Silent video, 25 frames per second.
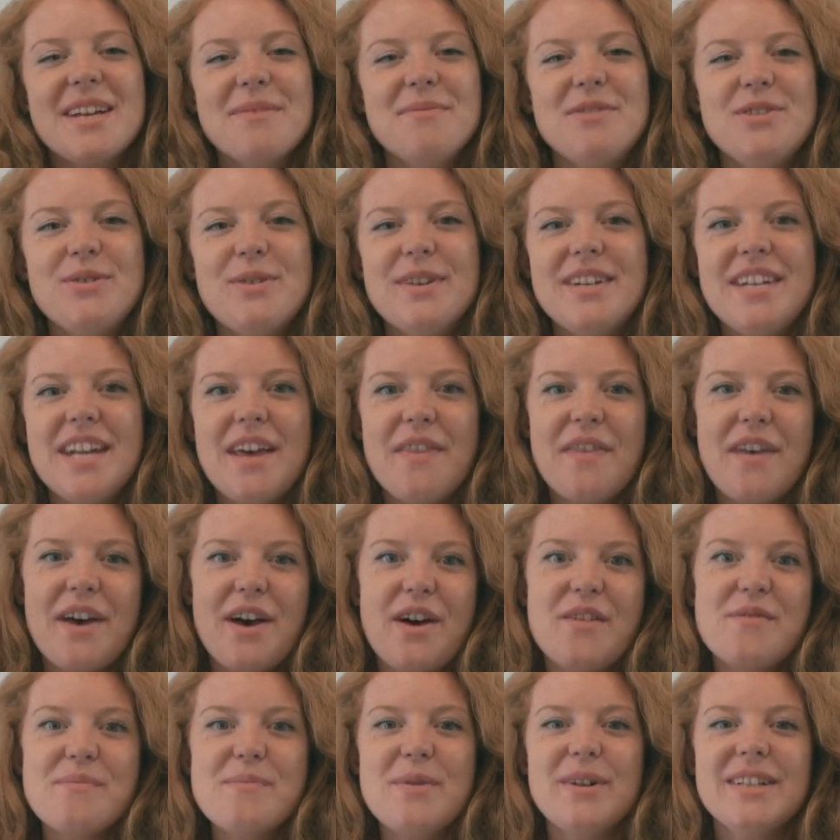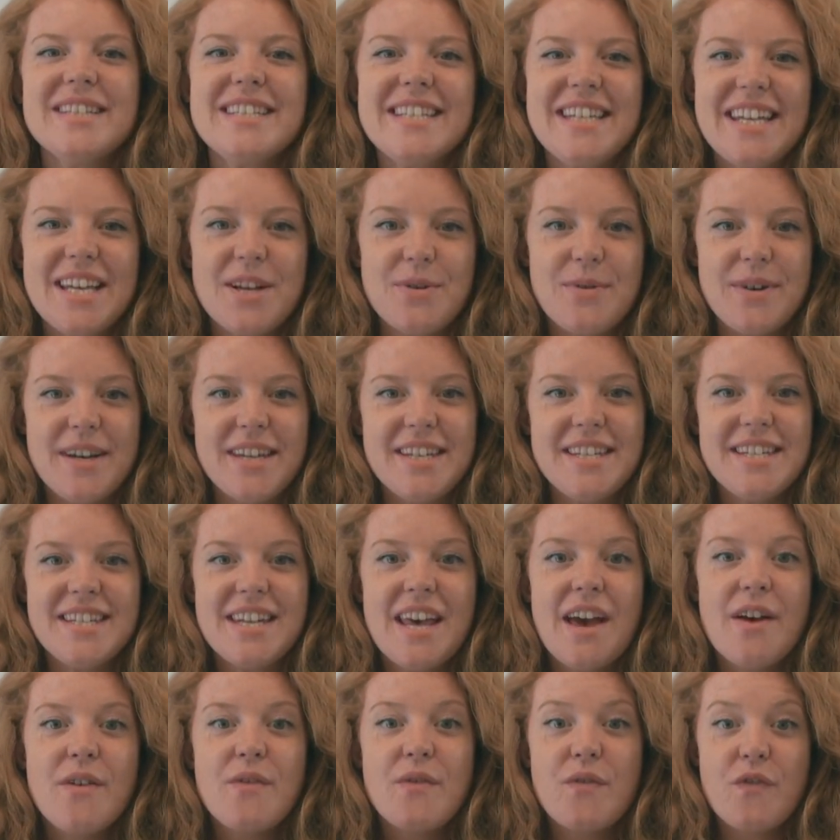welcome to another of
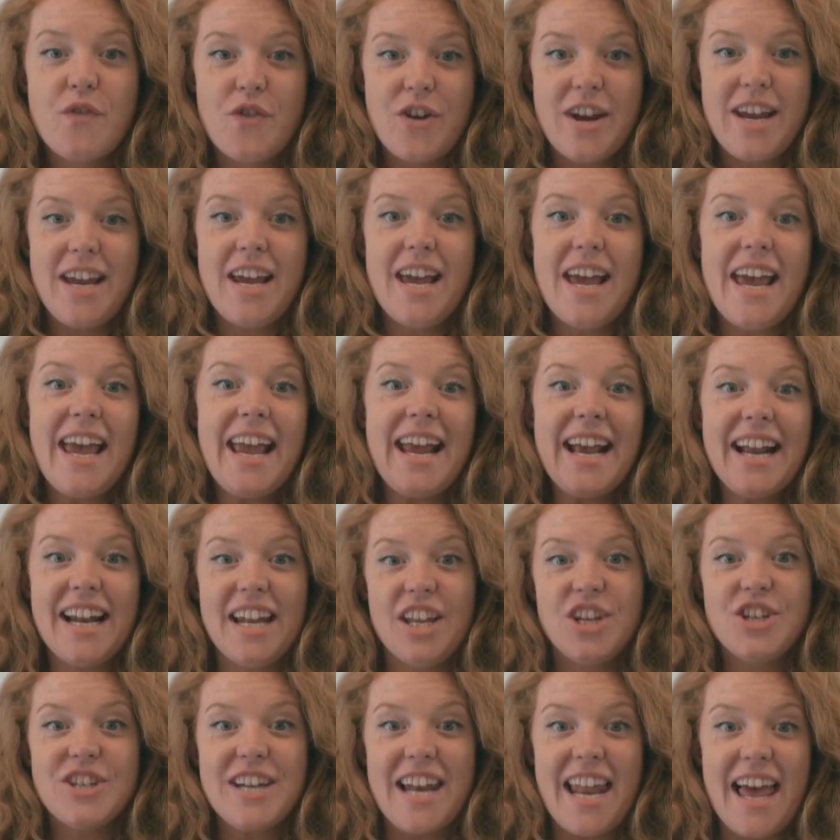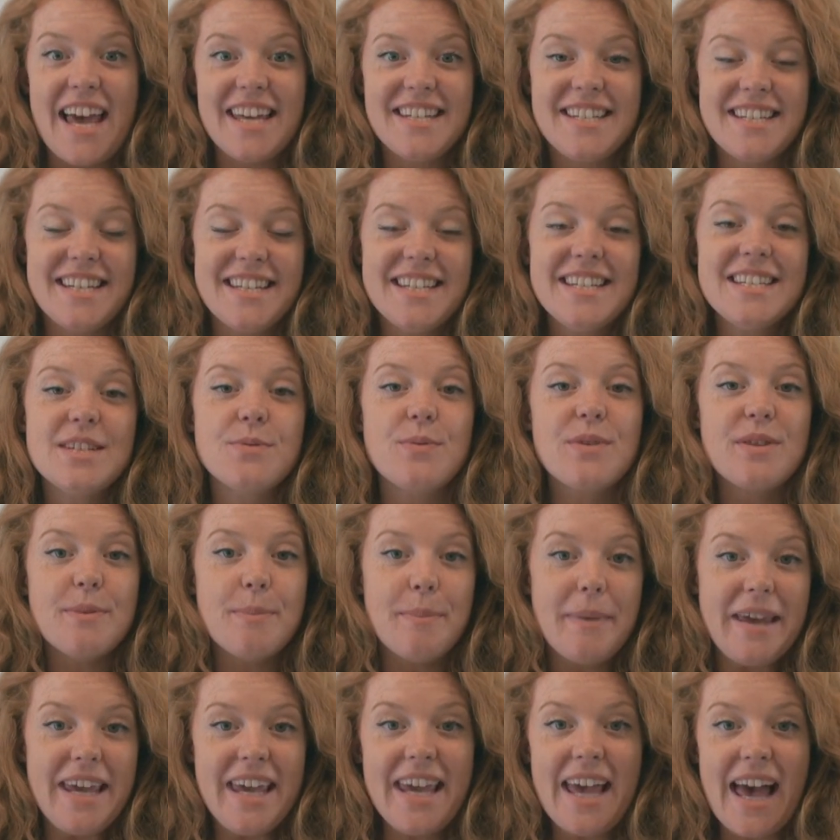Maltalingua's free English lessons with
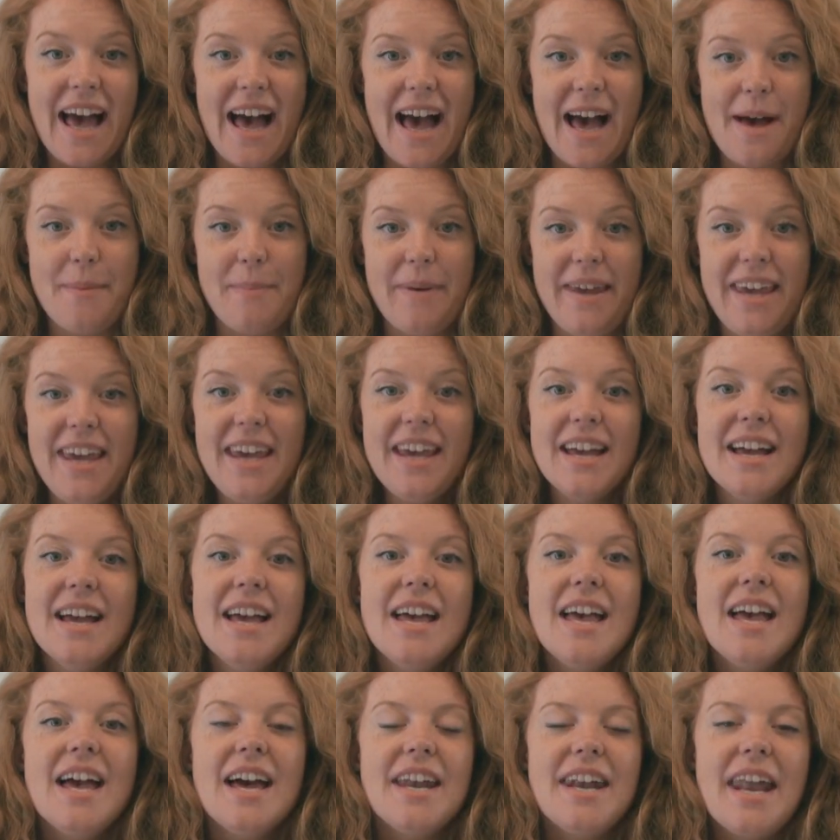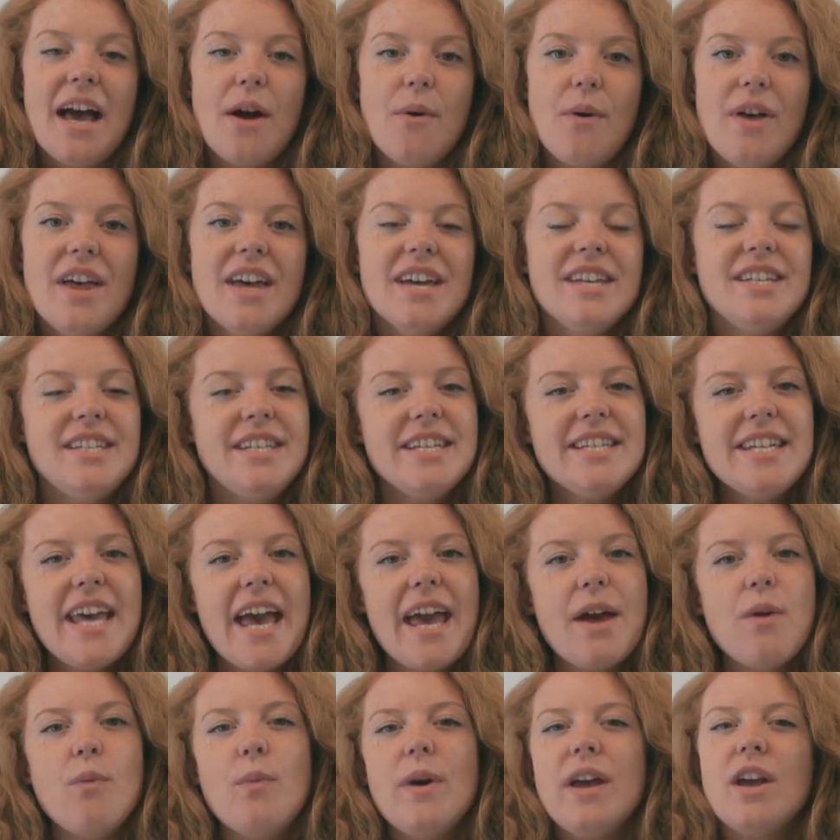me, Abby. Now,
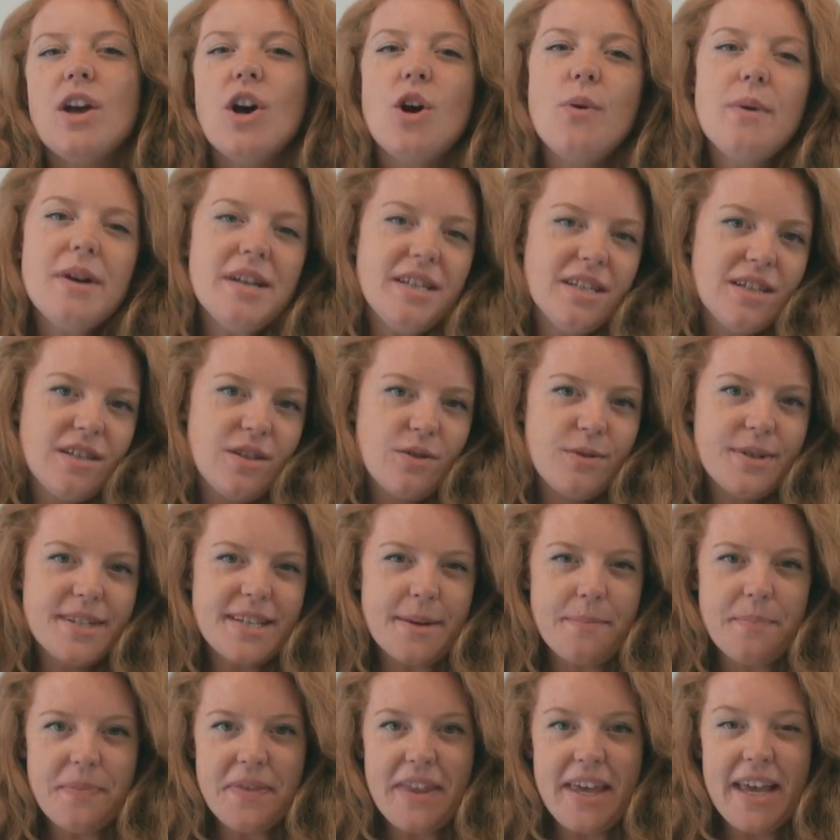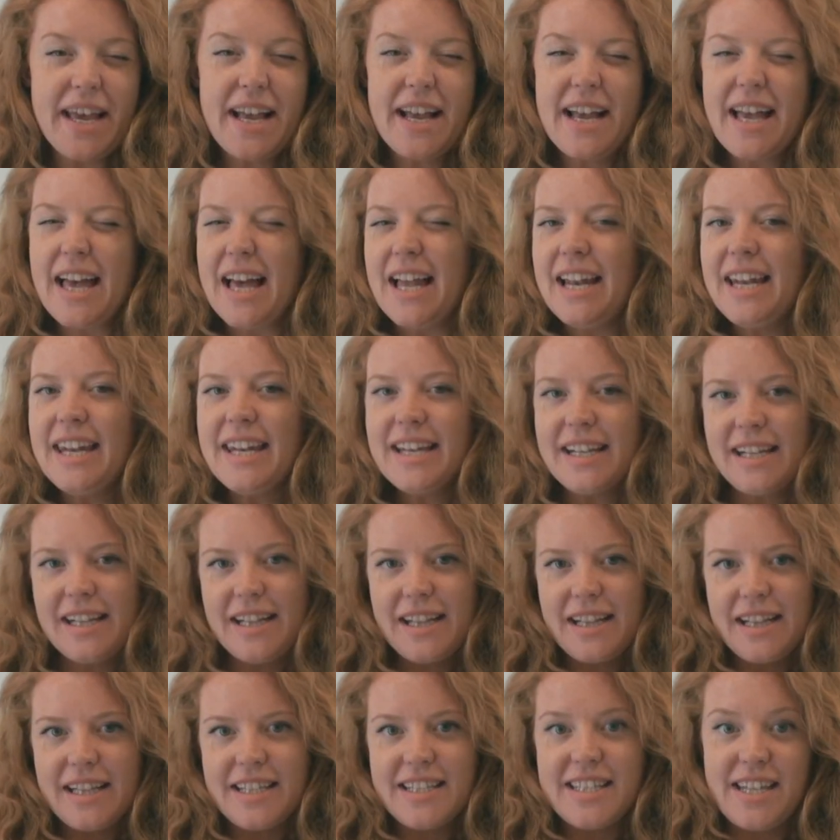today we're going to do something a
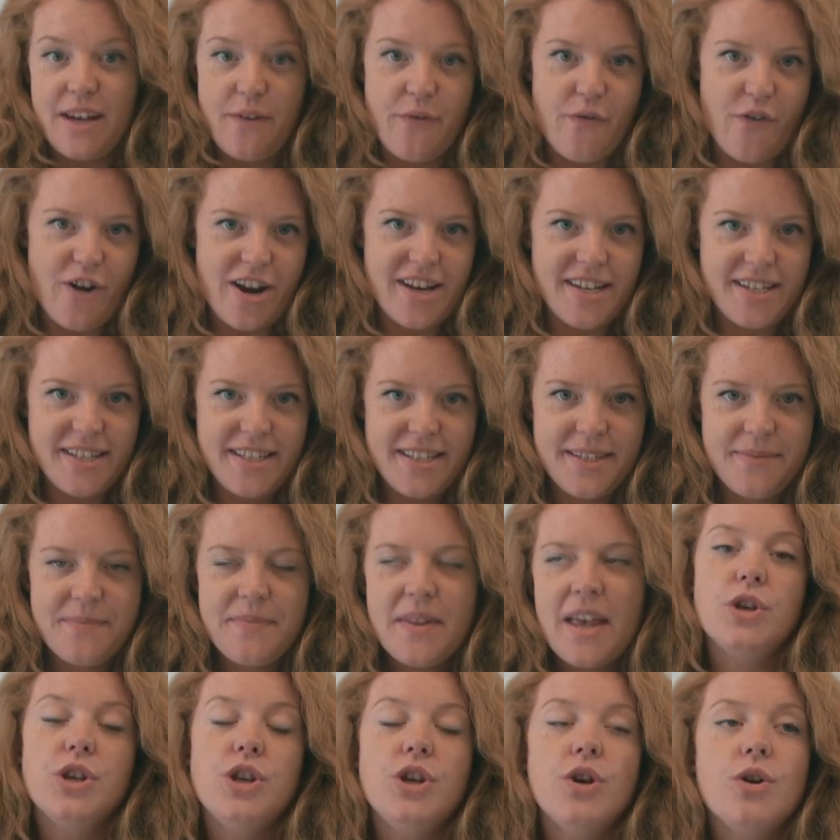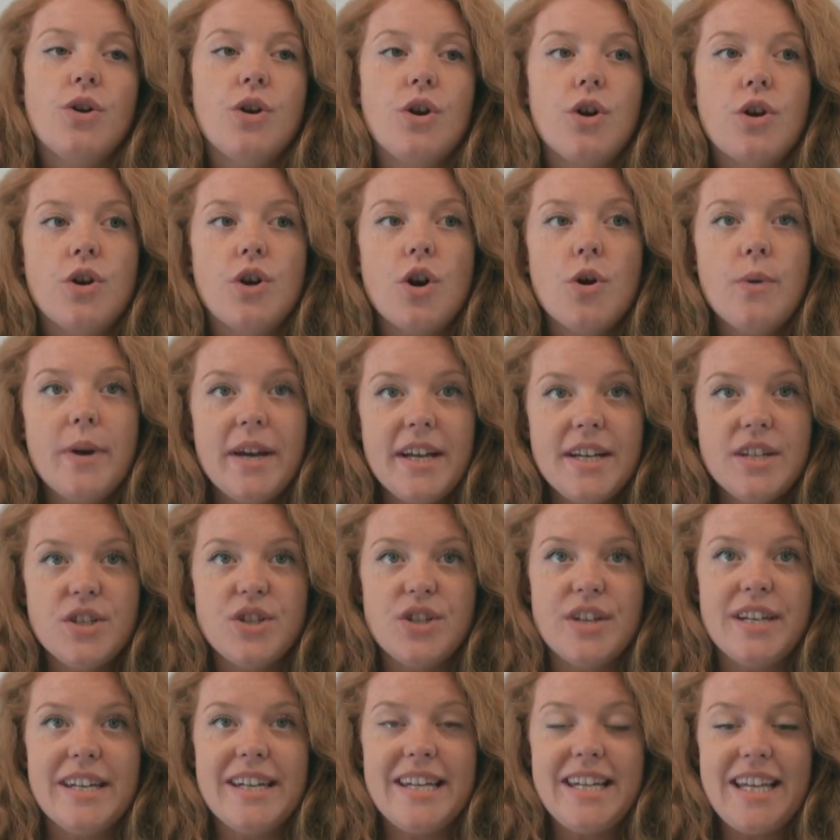little different. You're going
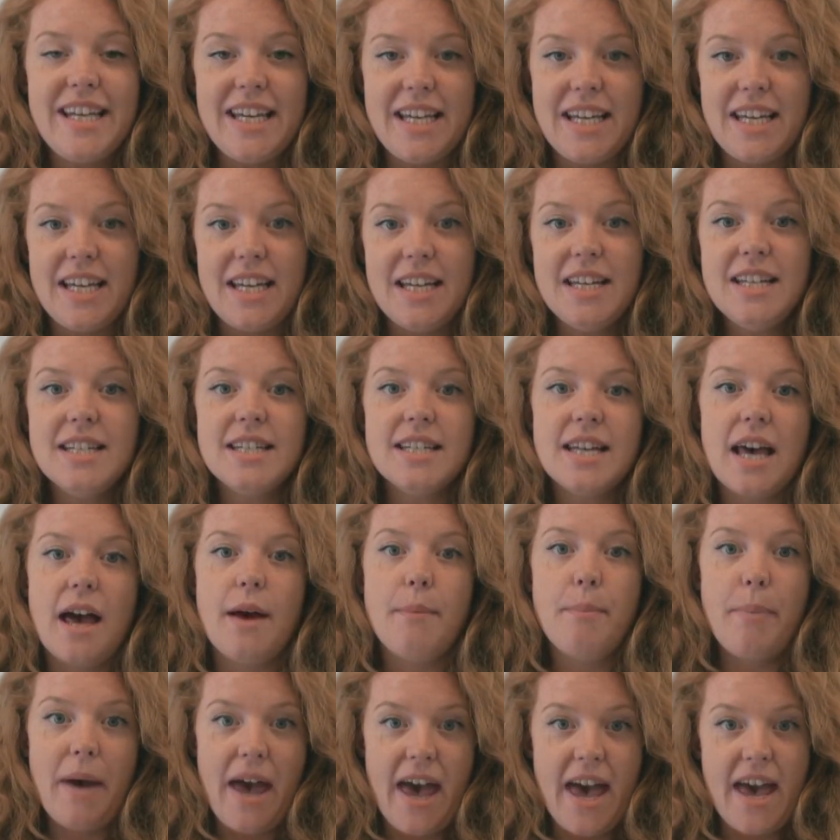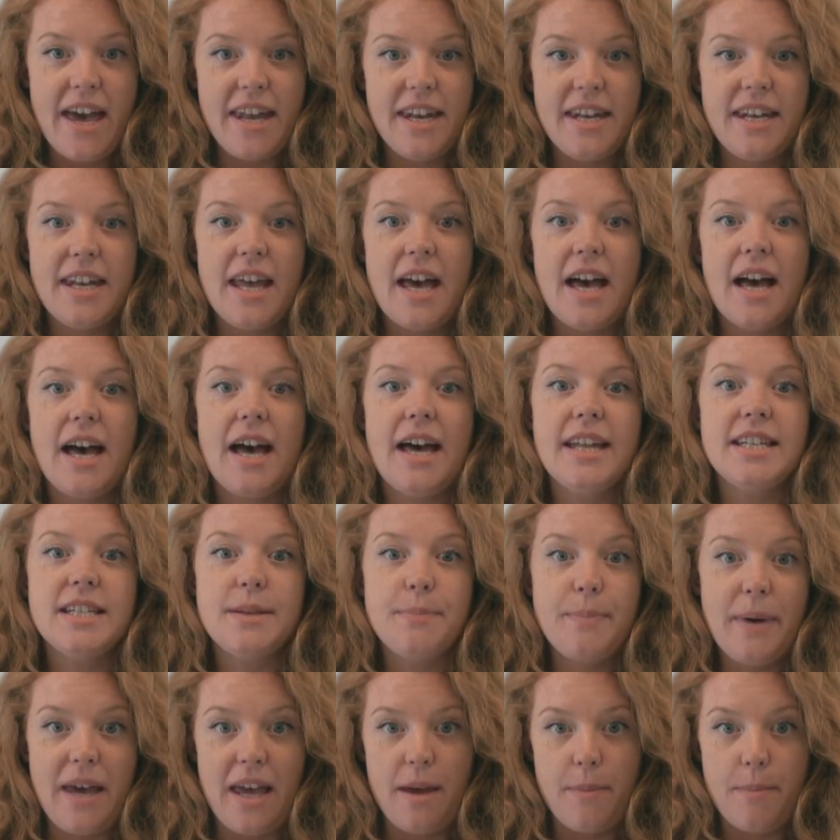to need a pen and
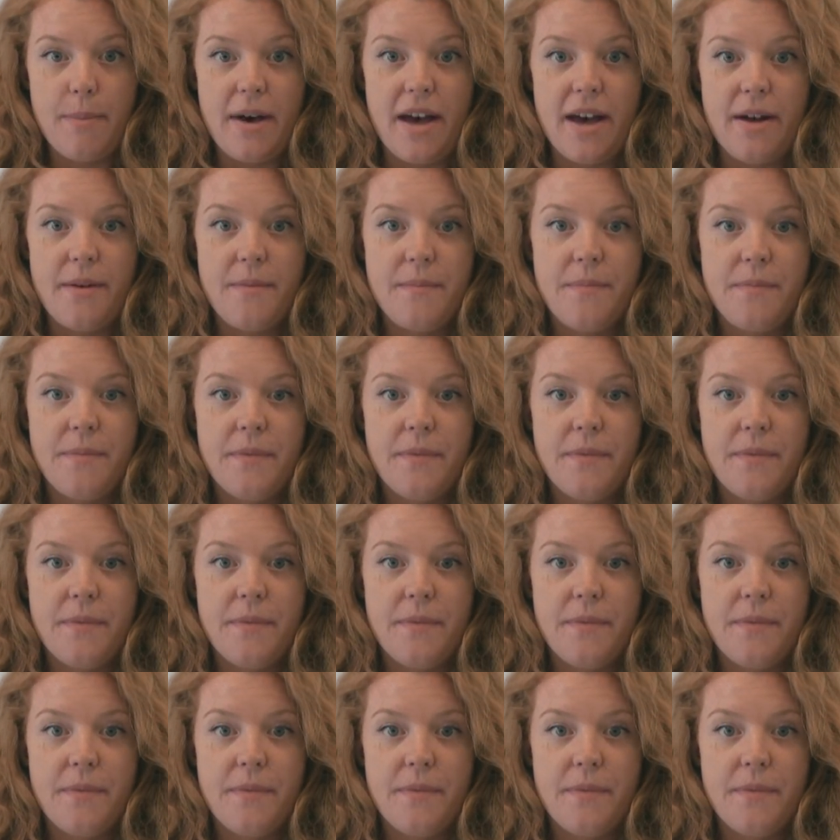a paper.